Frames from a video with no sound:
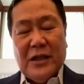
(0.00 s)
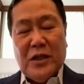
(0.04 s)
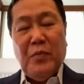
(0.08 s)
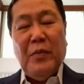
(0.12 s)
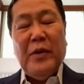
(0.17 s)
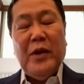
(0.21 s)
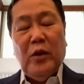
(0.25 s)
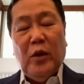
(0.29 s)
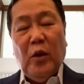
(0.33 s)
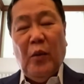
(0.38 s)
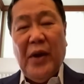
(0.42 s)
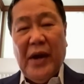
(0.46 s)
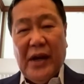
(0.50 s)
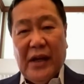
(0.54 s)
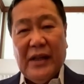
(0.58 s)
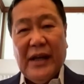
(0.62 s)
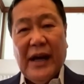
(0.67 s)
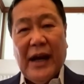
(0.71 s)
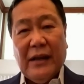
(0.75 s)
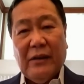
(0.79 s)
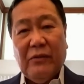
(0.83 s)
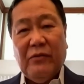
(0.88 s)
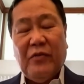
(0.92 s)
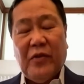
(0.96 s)
been doing
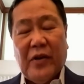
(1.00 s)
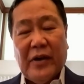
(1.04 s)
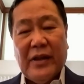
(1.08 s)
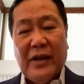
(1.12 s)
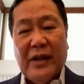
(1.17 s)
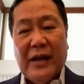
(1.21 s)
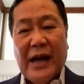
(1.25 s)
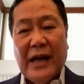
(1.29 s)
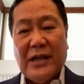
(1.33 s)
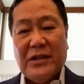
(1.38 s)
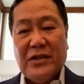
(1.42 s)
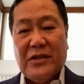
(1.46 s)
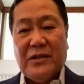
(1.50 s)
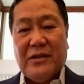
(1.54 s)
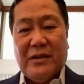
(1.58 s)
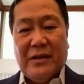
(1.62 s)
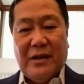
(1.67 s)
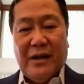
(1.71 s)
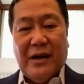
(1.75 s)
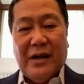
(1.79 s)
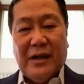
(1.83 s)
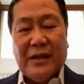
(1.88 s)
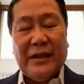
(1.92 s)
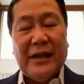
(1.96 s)
that for the last
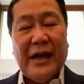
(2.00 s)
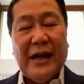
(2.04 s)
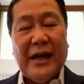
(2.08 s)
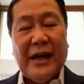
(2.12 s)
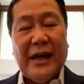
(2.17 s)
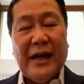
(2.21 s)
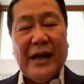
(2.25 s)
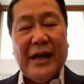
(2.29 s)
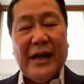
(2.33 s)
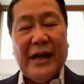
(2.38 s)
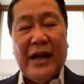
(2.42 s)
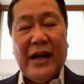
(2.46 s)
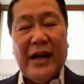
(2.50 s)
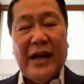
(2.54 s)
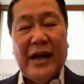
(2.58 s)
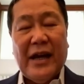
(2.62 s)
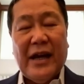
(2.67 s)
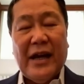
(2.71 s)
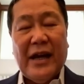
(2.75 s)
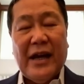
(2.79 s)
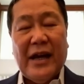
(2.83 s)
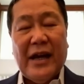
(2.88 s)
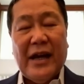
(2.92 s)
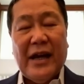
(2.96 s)
10
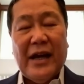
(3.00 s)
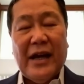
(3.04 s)
years.